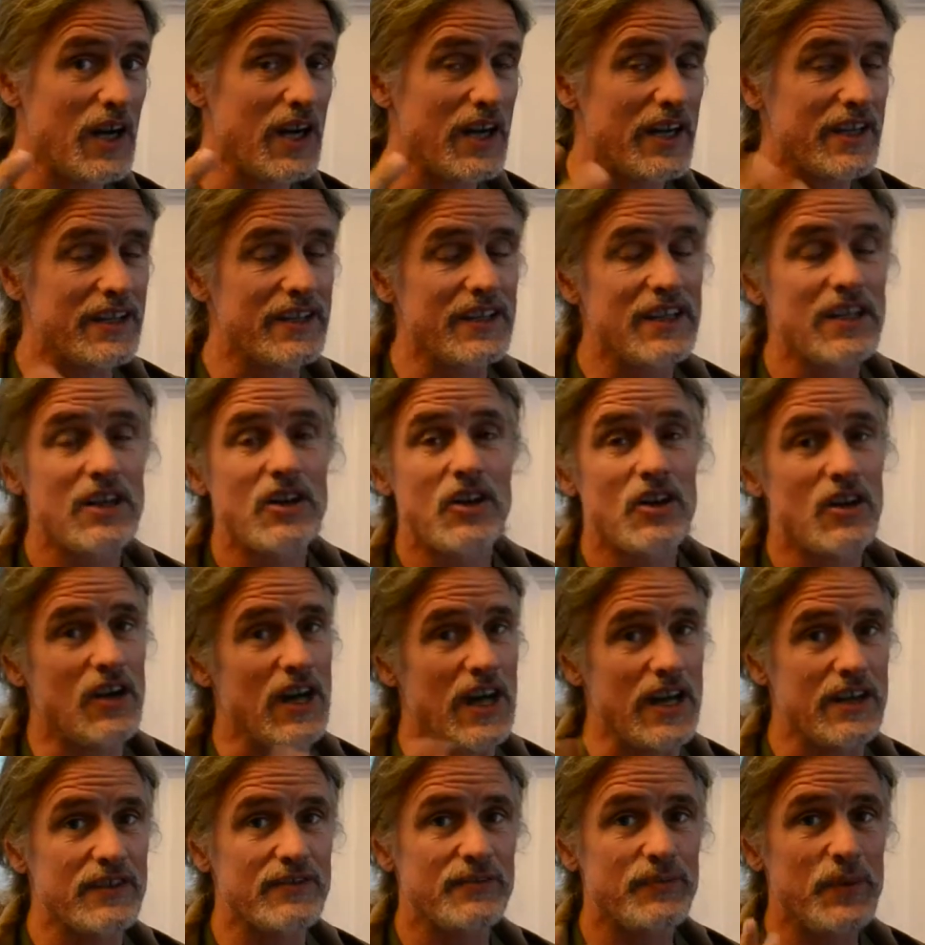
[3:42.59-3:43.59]
high or
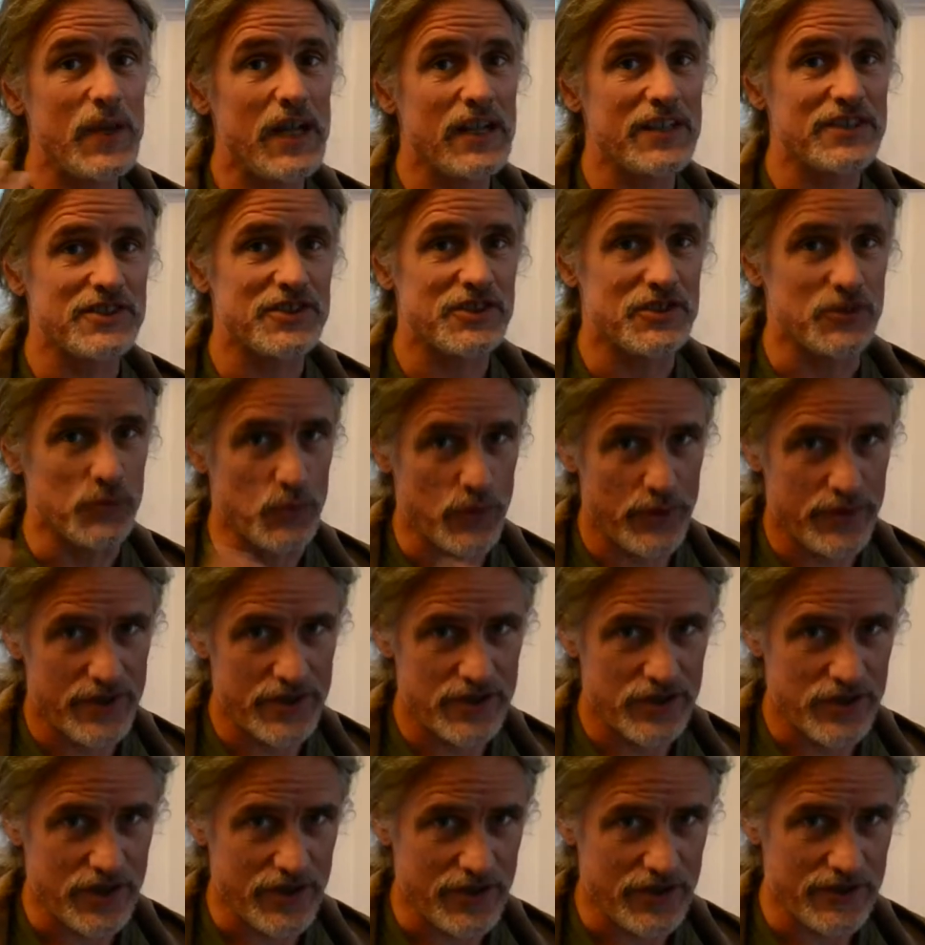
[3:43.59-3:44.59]
out of balance with
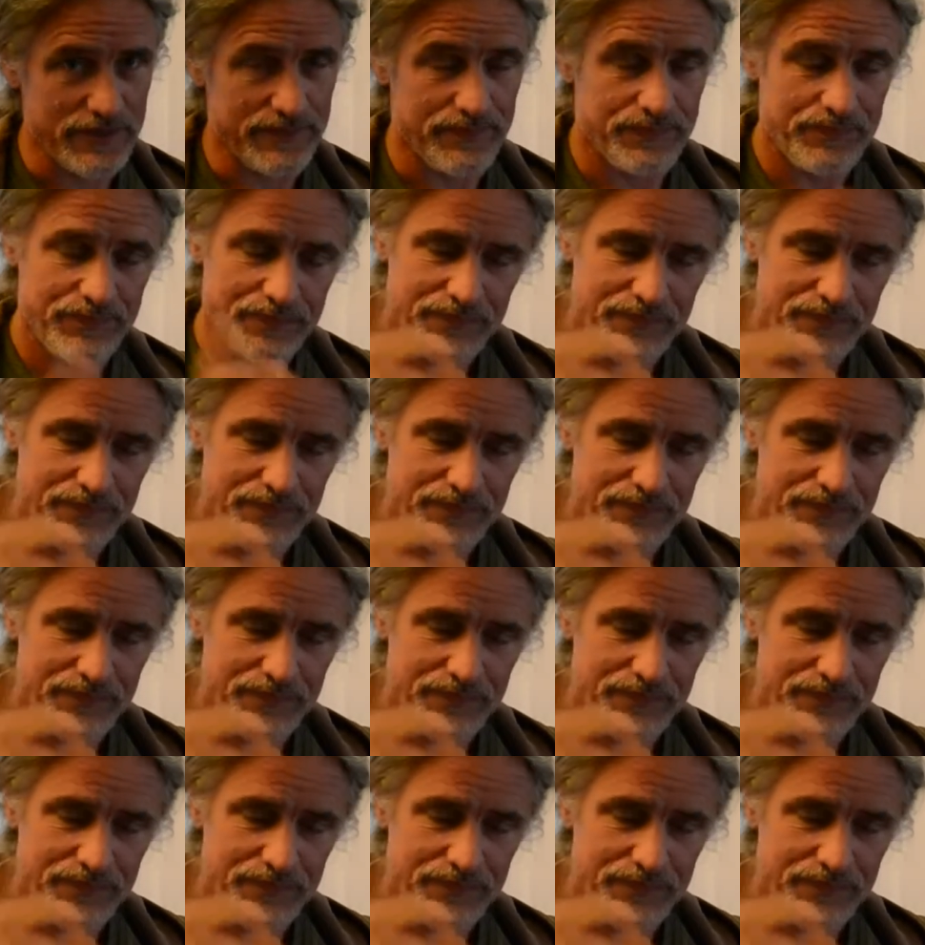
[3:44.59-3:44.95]
each other.